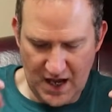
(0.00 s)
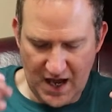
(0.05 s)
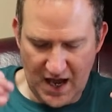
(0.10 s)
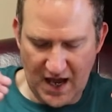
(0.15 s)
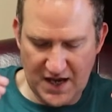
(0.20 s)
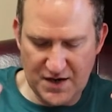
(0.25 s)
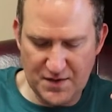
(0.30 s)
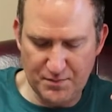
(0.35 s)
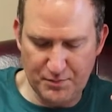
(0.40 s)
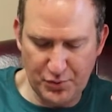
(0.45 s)

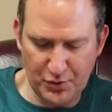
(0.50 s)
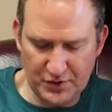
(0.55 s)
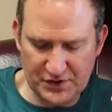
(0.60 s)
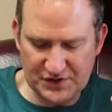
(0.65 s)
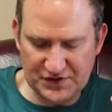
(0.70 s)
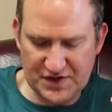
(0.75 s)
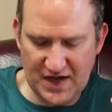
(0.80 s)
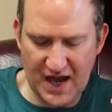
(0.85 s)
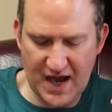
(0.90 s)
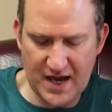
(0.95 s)
And he put
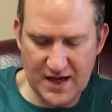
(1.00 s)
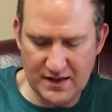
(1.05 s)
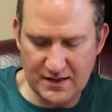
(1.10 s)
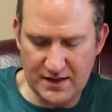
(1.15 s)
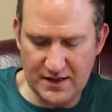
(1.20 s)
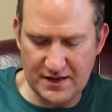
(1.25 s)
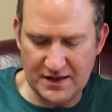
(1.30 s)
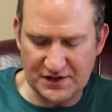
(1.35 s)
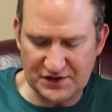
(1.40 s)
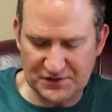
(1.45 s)
his hand
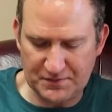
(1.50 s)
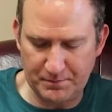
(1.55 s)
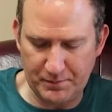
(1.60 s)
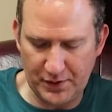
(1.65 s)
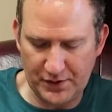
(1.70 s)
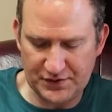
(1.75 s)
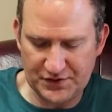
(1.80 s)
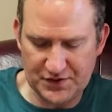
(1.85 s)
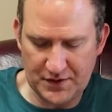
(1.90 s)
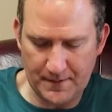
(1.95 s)
in his
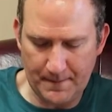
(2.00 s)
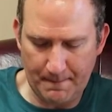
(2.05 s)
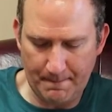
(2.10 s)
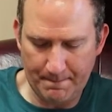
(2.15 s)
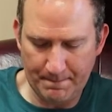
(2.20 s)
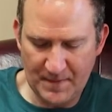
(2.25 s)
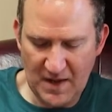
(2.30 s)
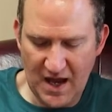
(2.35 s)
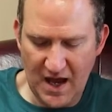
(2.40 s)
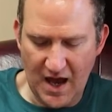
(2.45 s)
bosom.
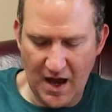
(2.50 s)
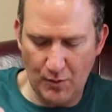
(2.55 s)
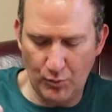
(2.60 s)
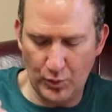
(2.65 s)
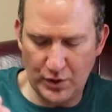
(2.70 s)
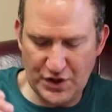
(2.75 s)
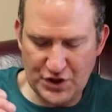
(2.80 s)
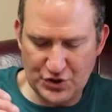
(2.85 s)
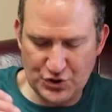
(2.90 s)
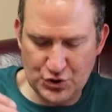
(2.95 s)
And
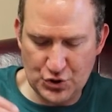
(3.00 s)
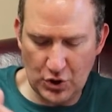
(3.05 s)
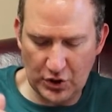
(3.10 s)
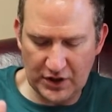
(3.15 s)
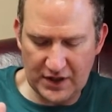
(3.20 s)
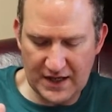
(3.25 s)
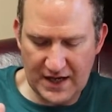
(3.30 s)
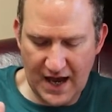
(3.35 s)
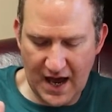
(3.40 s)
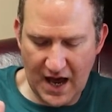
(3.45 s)
when he
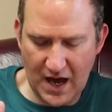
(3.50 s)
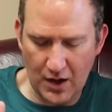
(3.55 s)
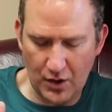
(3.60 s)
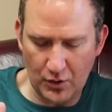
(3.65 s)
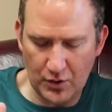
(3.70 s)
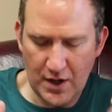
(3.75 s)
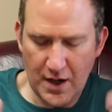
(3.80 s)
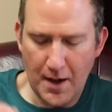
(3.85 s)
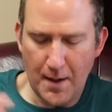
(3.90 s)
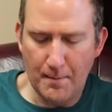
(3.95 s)
took it
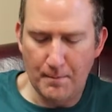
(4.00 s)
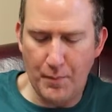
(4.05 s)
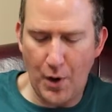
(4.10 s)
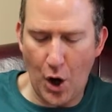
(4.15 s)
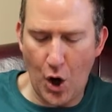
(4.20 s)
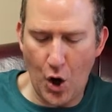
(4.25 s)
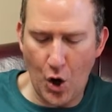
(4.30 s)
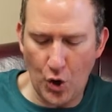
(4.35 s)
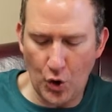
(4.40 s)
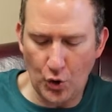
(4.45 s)
out,
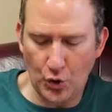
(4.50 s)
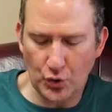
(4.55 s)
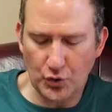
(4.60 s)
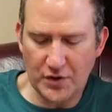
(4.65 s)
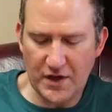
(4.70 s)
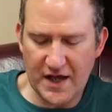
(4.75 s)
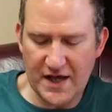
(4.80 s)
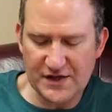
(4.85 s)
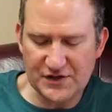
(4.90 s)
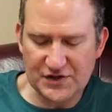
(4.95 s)

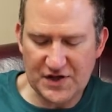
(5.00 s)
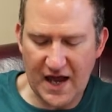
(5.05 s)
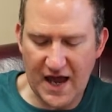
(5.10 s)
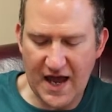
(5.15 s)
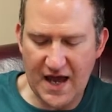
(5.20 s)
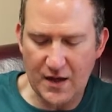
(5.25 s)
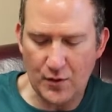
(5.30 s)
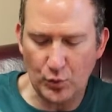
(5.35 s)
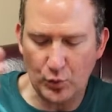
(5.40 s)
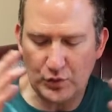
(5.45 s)
behold, his
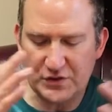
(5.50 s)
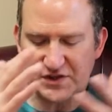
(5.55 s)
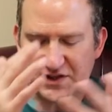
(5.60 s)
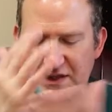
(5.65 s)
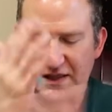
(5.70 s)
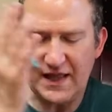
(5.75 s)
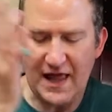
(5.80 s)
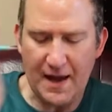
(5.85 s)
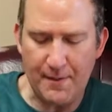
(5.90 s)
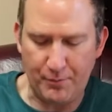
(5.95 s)
hand was
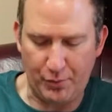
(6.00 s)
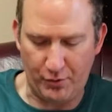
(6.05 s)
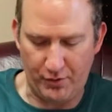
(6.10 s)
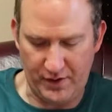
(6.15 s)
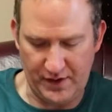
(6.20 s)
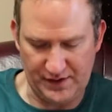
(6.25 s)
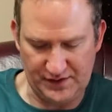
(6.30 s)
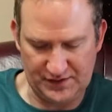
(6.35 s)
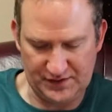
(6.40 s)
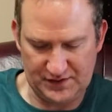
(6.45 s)

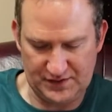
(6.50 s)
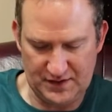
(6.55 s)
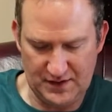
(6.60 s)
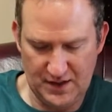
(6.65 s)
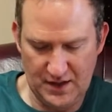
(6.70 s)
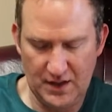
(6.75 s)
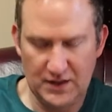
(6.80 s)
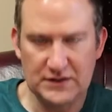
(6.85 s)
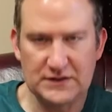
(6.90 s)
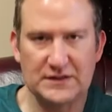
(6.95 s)
leprous,
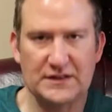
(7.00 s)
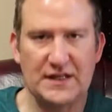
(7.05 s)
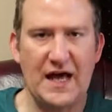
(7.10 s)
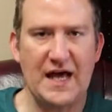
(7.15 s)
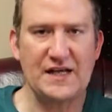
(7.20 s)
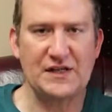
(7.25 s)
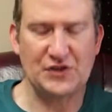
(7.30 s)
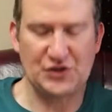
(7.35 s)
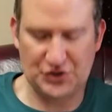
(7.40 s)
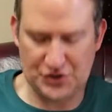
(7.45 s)

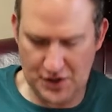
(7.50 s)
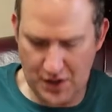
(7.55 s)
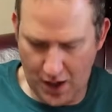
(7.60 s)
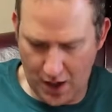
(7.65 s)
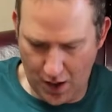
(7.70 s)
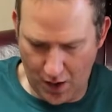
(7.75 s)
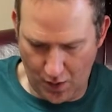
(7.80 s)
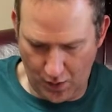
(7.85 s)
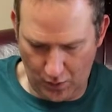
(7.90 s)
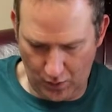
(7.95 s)
like
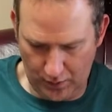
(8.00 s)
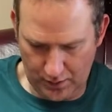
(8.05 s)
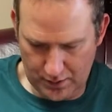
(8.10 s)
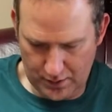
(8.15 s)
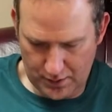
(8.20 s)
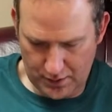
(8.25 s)
snow.